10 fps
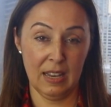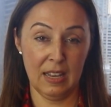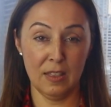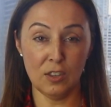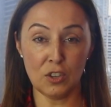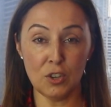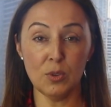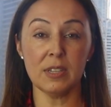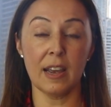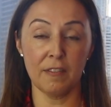In this new
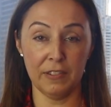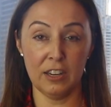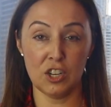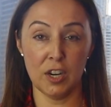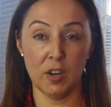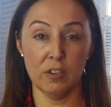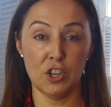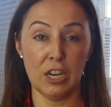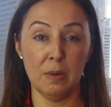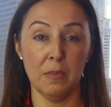stagflationary
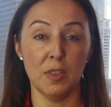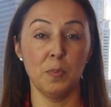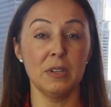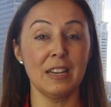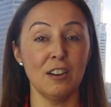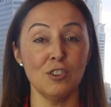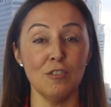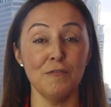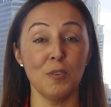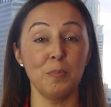regime, the
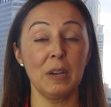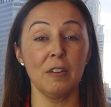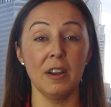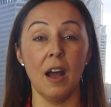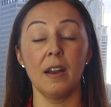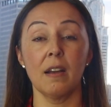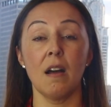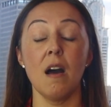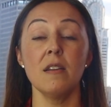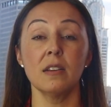potential for periodic,
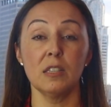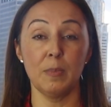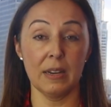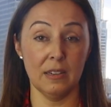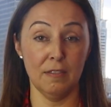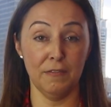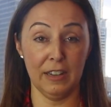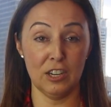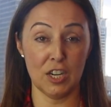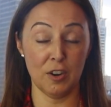unexpected
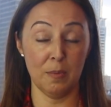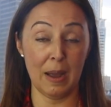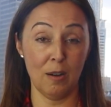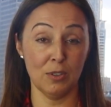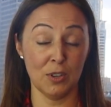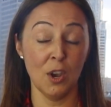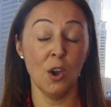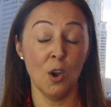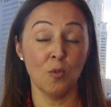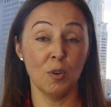inflationary bouts
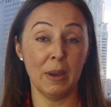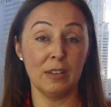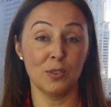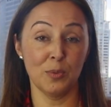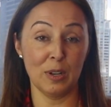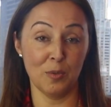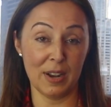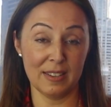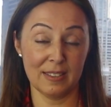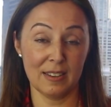remains a real
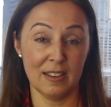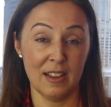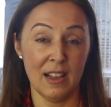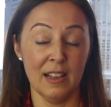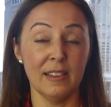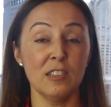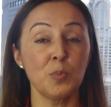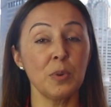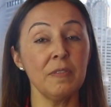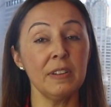risk. Let's
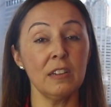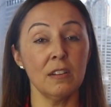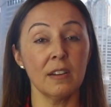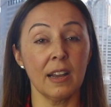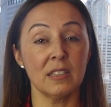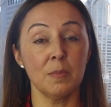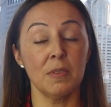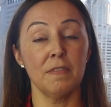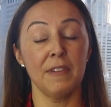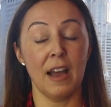briefly look at some
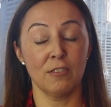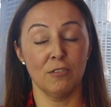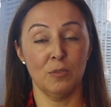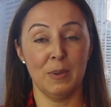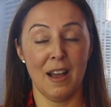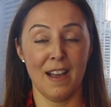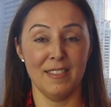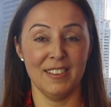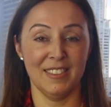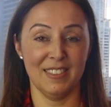of the factors
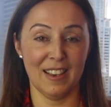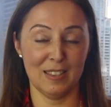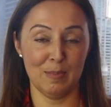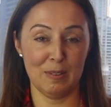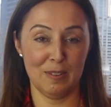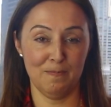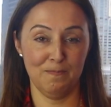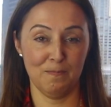behind this assessment.